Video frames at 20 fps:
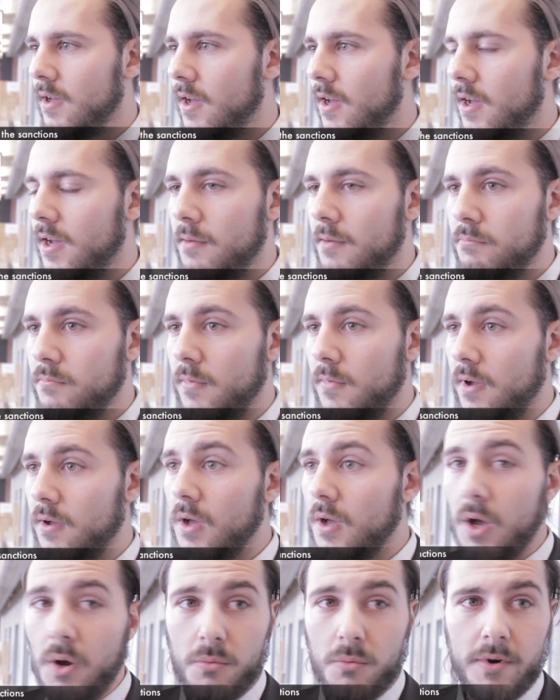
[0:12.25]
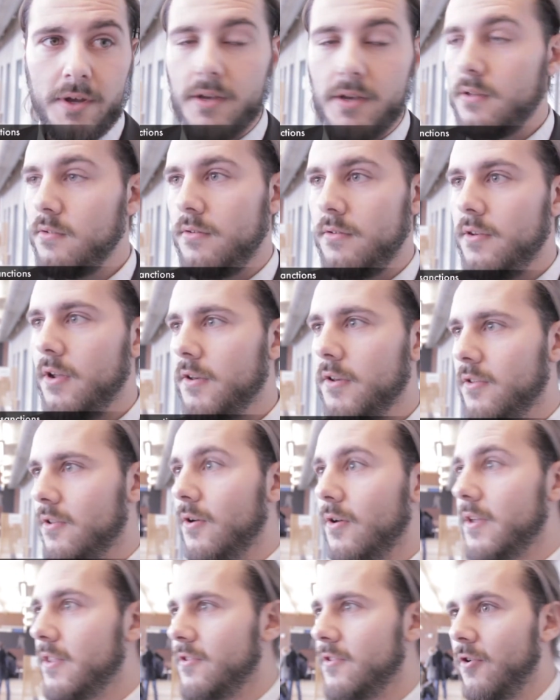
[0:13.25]
Um, we're not
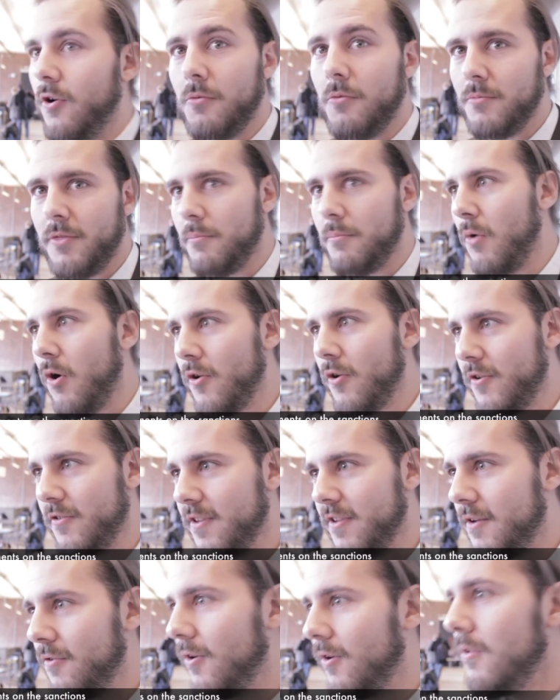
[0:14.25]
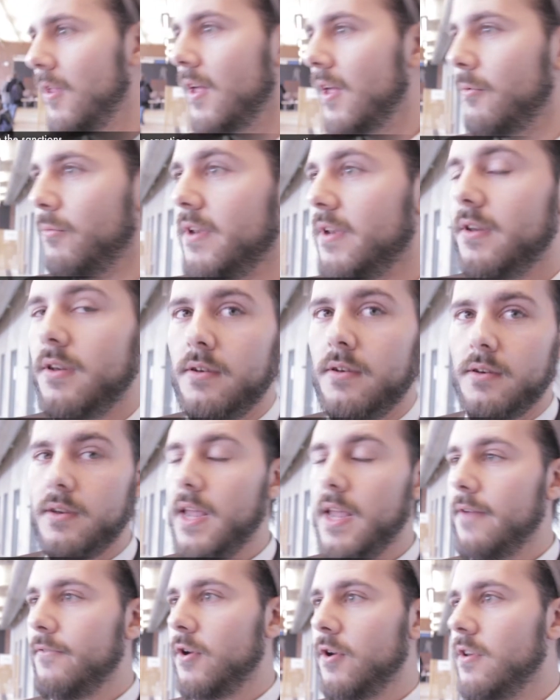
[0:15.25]
going to open the borders at all. We
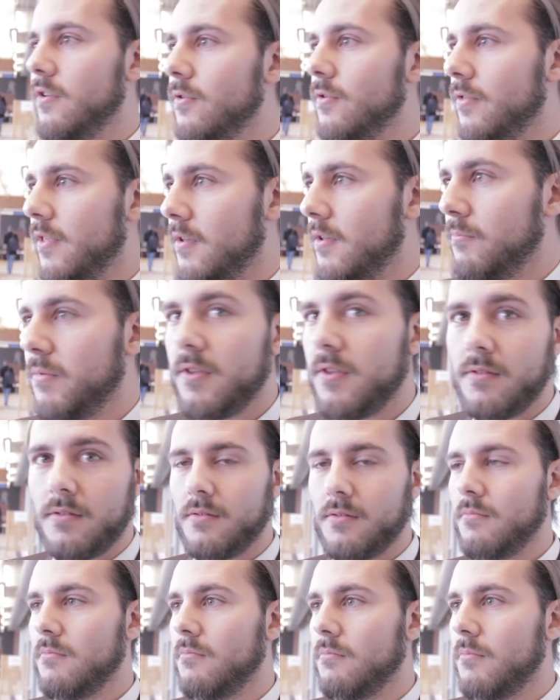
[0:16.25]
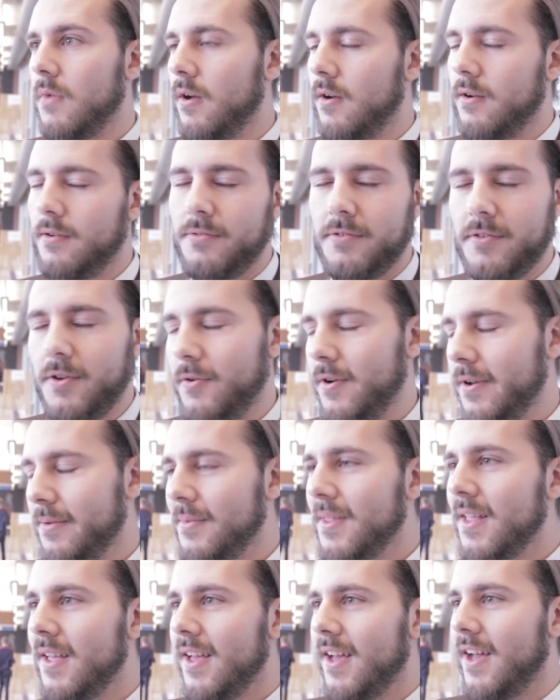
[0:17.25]
never do that. well,
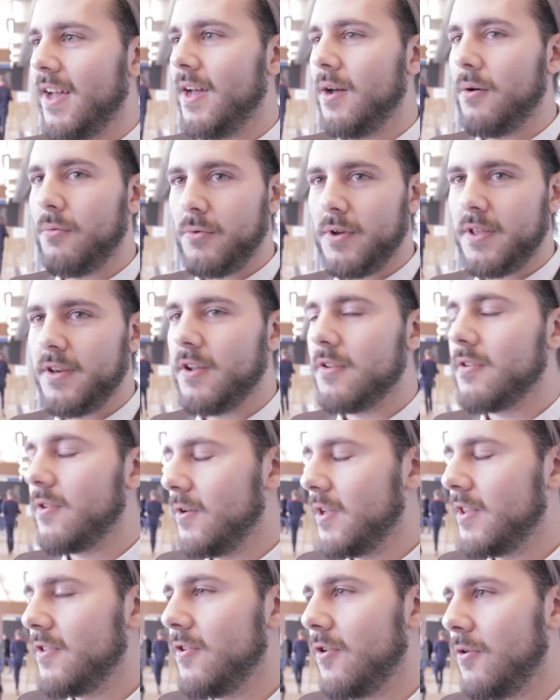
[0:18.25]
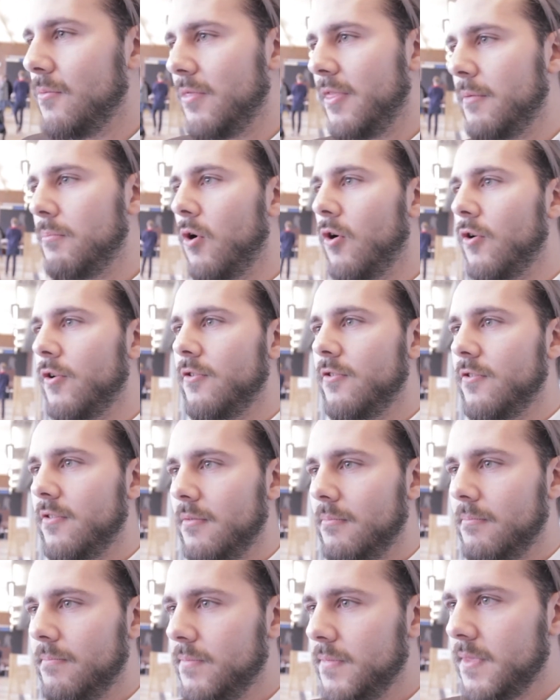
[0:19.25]
sorry. we're not going to open the borders.
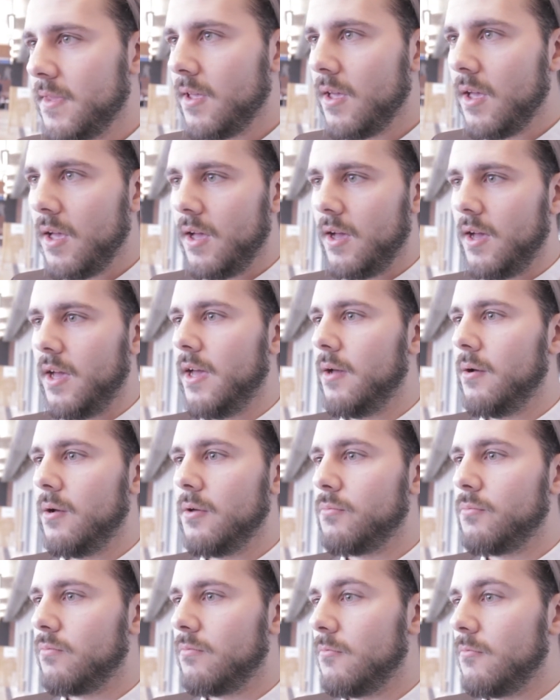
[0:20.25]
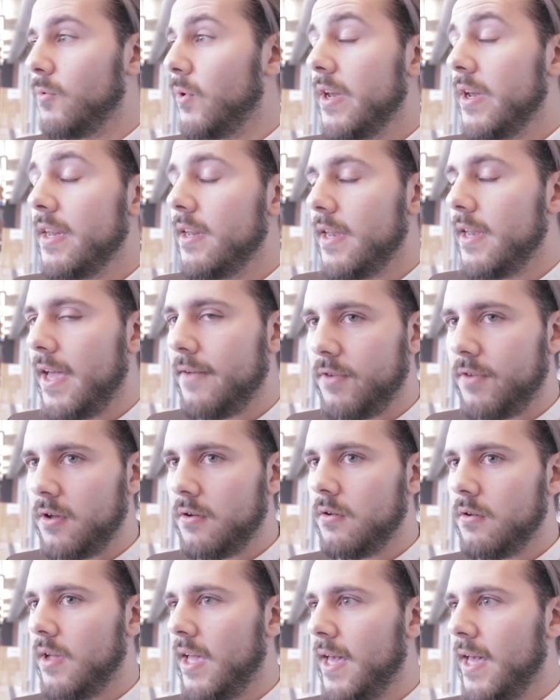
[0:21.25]
it would
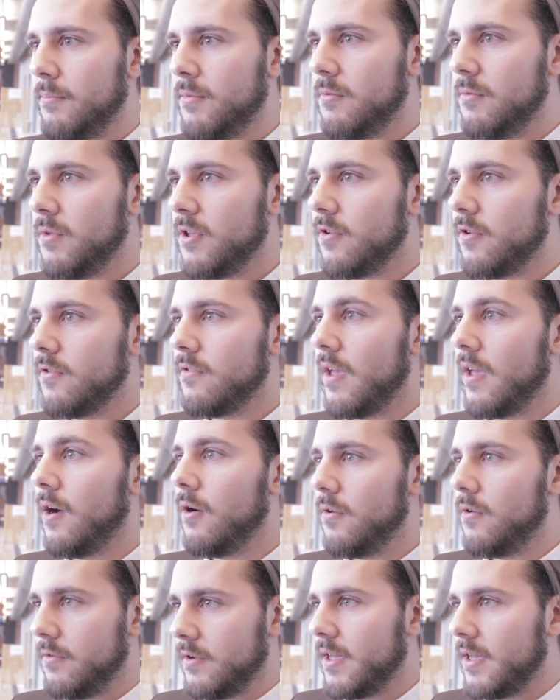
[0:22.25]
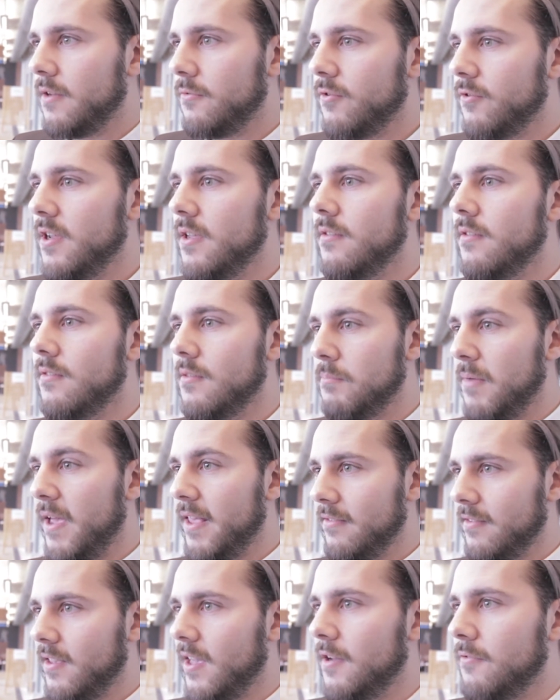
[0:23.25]
never happen because our country is the
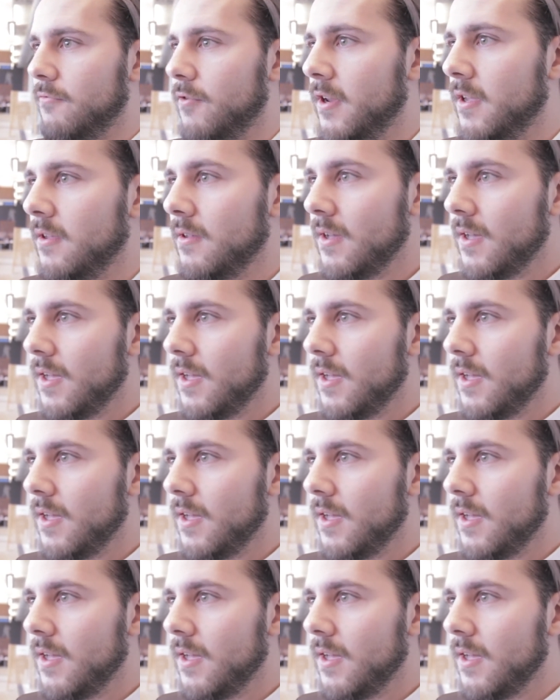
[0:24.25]
best country.